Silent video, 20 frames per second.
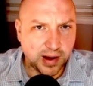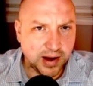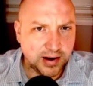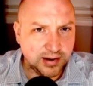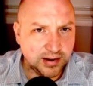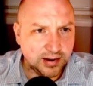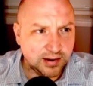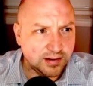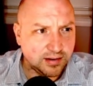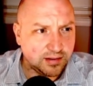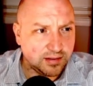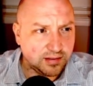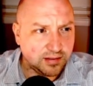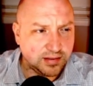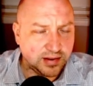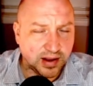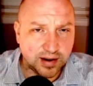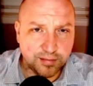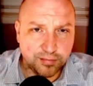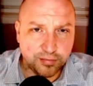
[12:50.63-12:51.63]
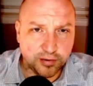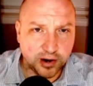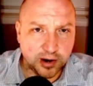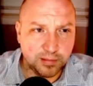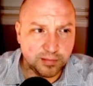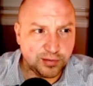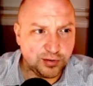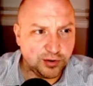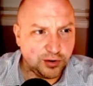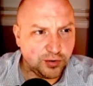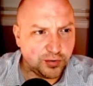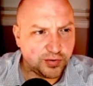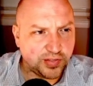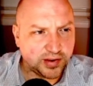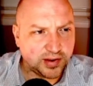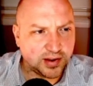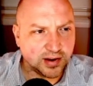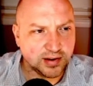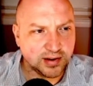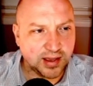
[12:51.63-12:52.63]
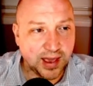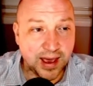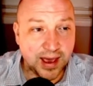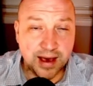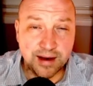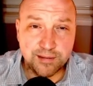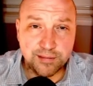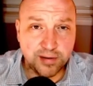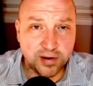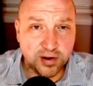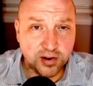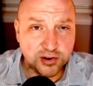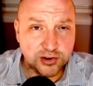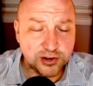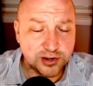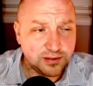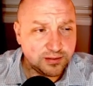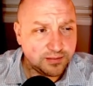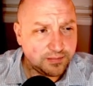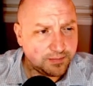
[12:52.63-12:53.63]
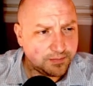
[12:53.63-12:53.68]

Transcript: combining data frames, use the concat function,